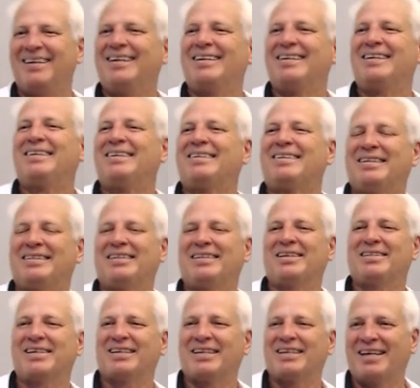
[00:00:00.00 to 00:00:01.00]
That sounds
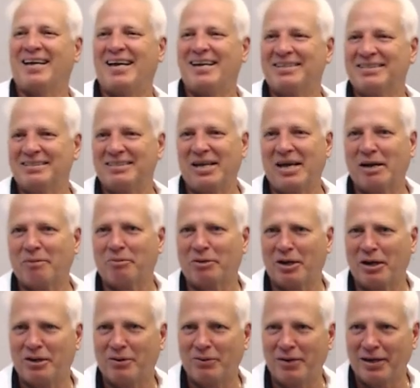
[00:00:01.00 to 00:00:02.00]
like the guy who says, "I can put
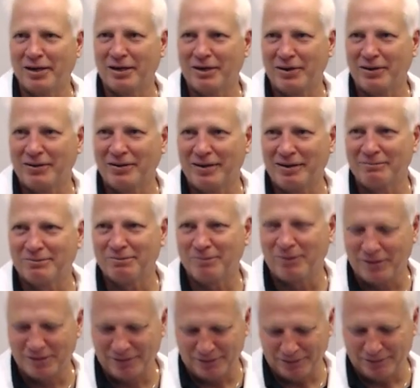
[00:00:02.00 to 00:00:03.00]
on a white coat and I'm
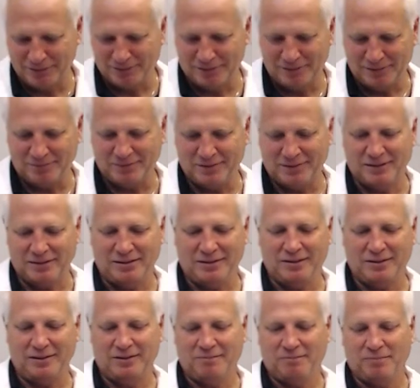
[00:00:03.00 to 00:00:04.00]
smart too," or something like that. All
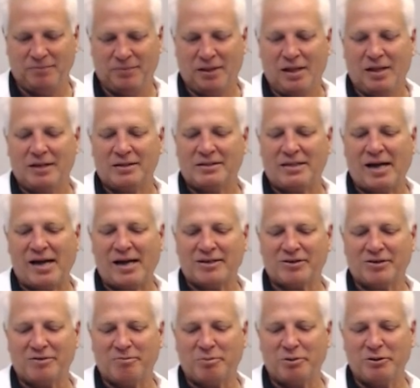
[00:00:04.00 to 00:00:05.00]
right.
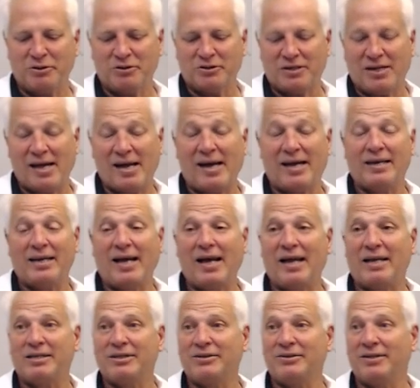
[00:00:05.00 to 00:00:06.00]
Doctor of Blue Sky. Now I
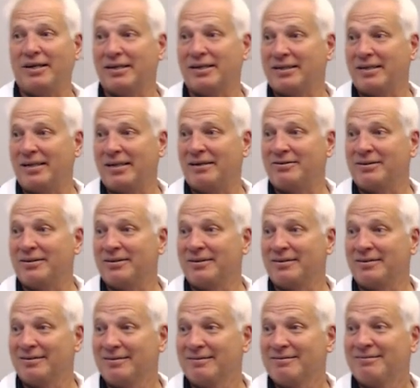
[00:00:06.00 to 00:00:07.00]
do like that one.
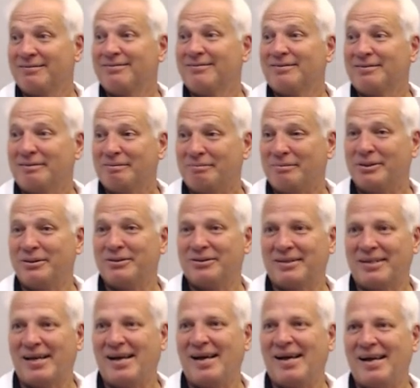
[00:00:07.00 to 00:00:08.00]
Blue
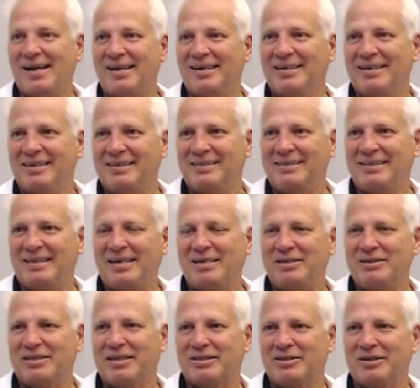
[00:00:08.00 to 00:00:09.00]
sky. I
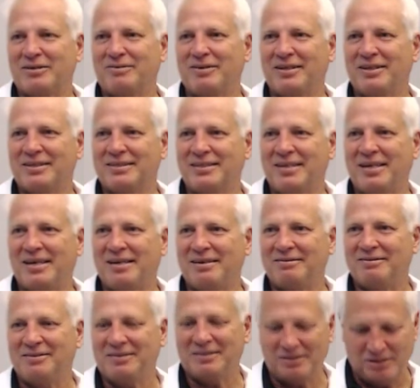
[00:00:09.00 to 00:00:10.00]
use that term all the time.
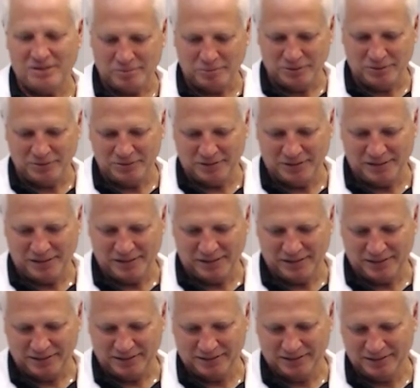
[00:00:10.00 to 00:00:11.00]
It's all blue sky.
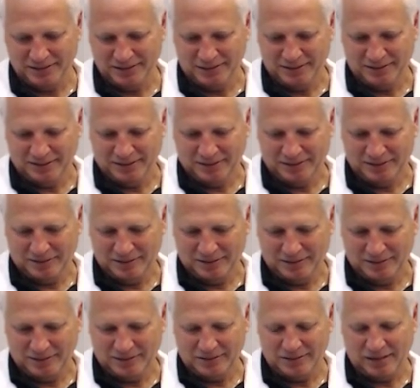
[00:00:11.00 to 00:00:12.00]

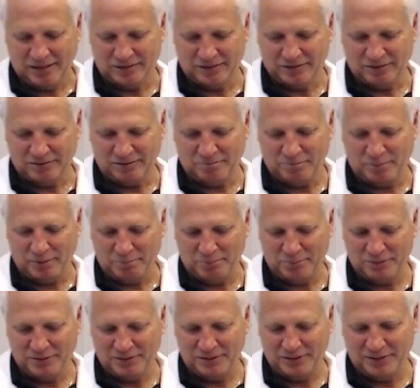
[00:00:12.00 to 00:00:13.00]
Doctor of
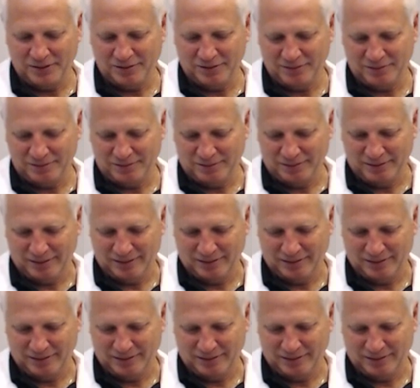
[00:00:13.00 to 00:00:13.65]
Bumper Stickers?